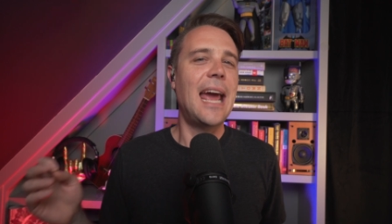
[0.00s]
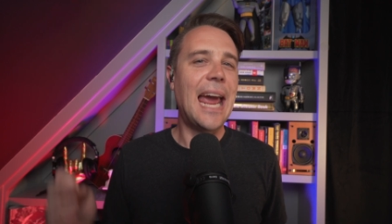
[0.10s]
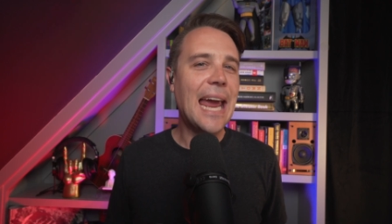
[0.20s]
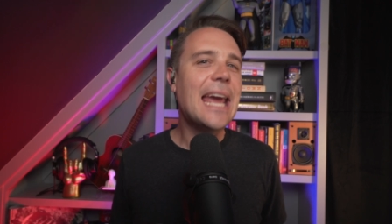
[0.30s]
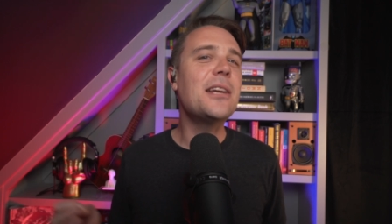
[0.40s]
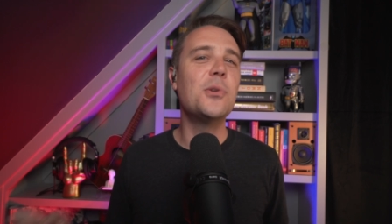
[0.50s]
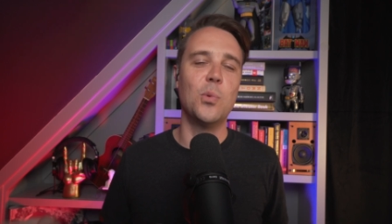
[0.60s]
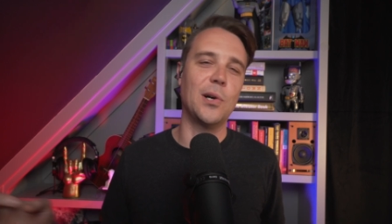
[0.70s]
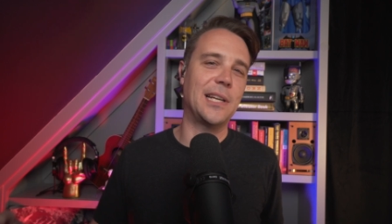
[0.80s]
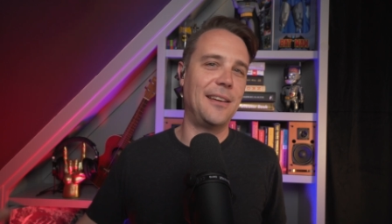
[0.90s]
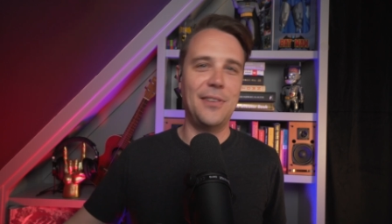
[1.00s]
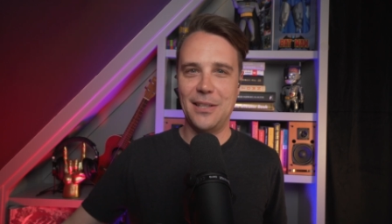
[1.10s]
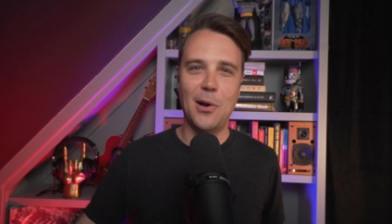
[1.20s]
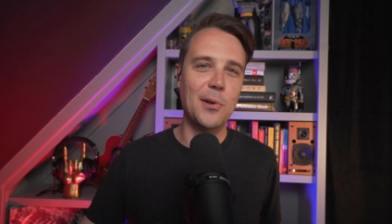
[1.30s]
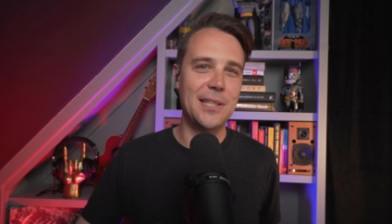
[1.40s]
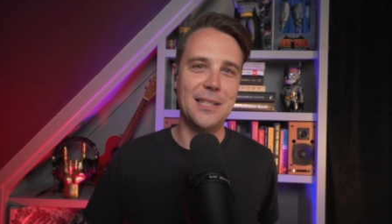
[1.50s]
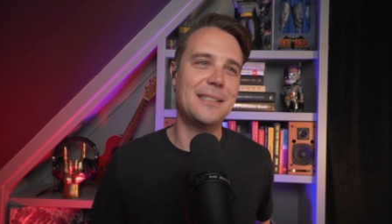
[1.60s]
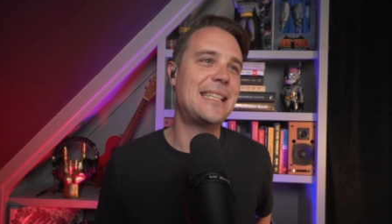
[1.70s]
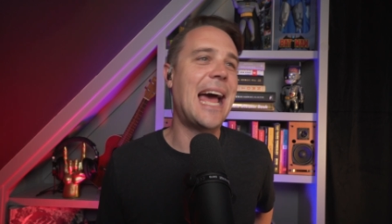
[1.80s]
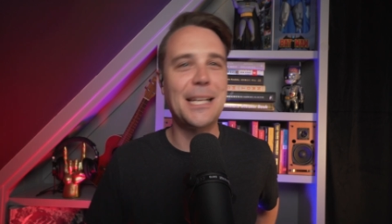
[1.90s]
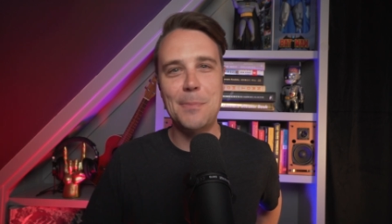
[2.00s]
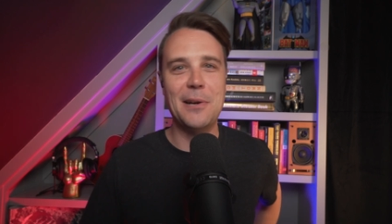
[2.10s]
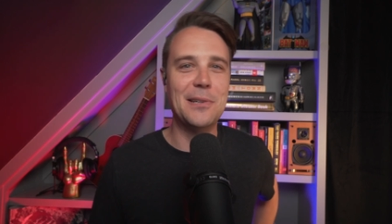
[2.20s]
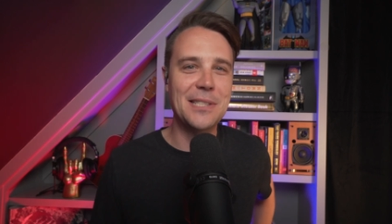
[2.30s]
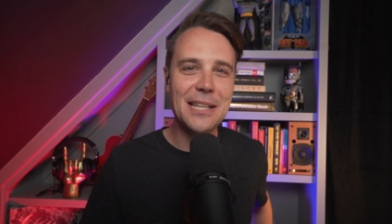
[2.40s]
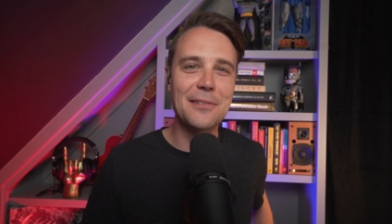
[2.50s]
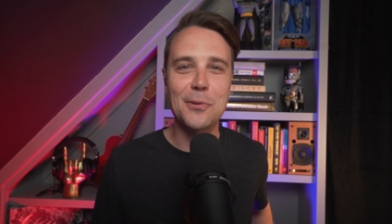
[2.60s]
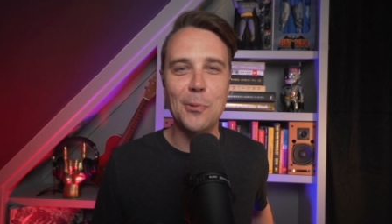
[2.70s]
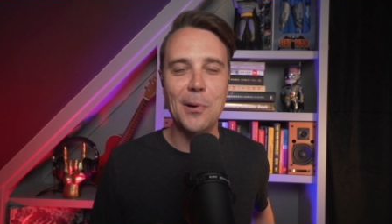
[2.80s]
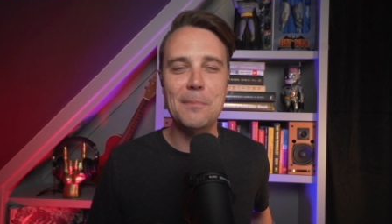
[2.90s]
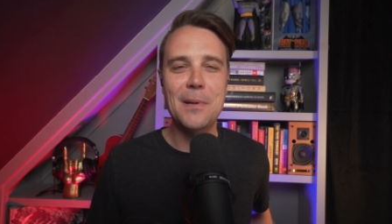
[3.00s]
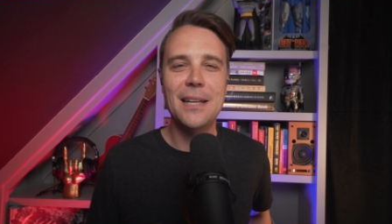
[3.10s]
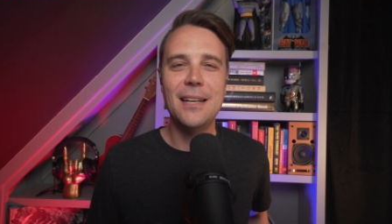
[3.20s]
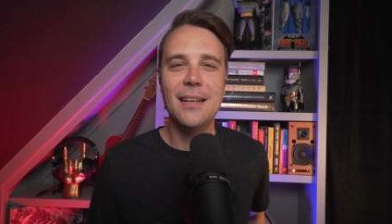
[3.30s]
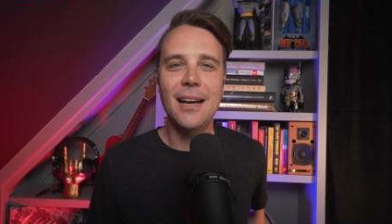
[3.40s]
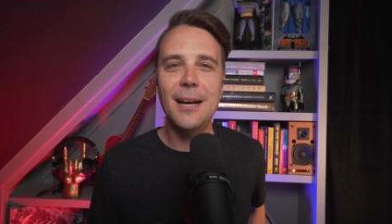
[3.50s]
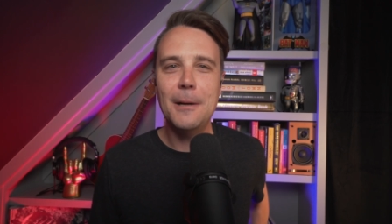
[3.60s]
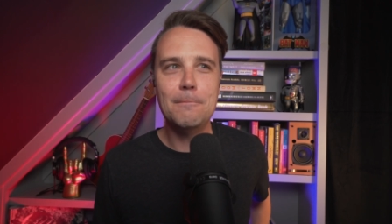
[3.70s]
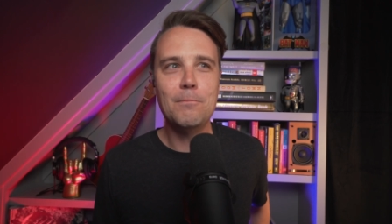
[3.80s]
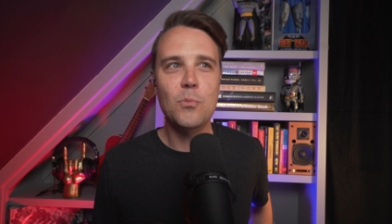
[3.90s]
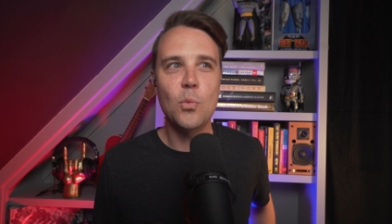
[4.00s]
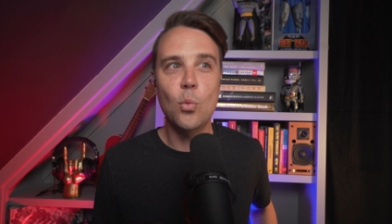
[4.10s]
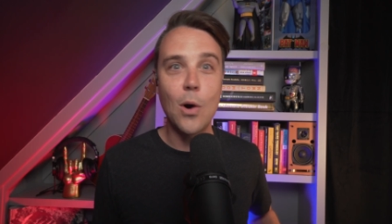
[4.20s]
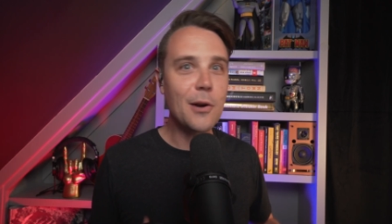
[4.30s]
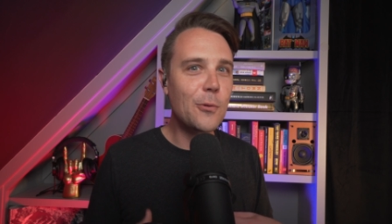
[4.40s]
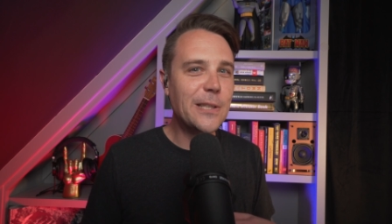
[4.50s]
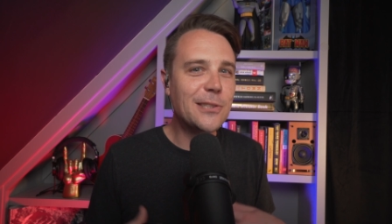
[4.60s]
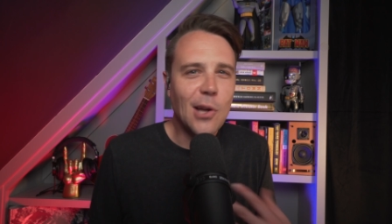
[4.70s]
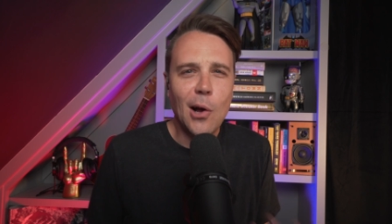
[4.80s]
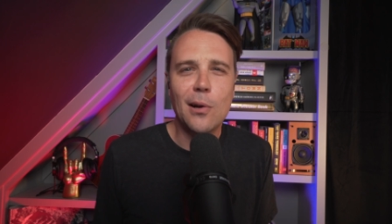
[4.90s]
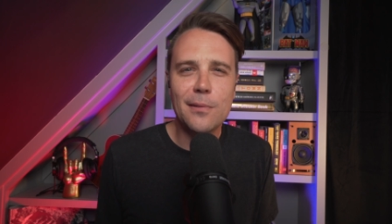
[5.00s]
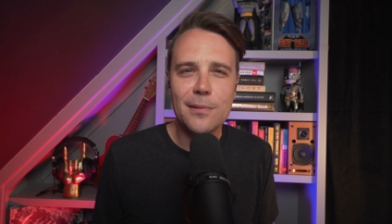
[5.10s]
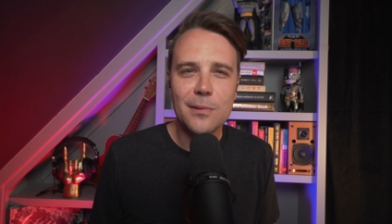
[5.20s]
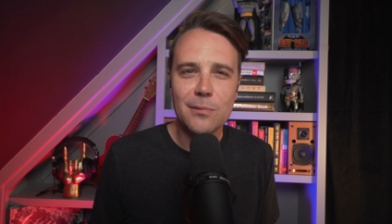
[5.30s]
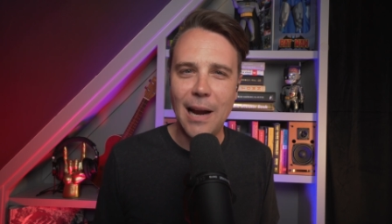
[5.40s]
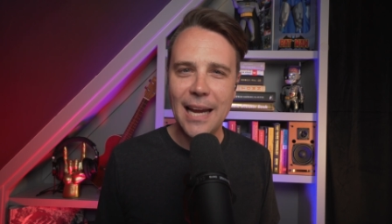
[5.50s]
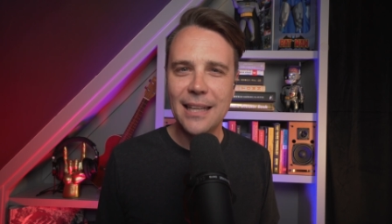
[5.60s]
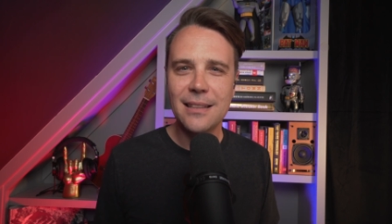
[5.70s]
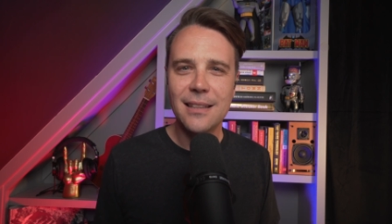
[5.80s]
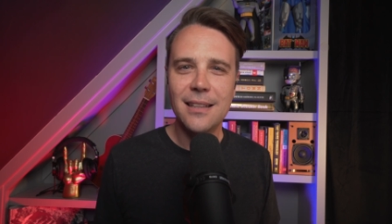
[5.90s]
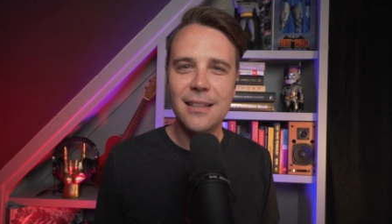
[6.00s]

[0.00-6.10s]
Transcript: and we're giving all these taxpayer incentives for them, um, what have we solved, right?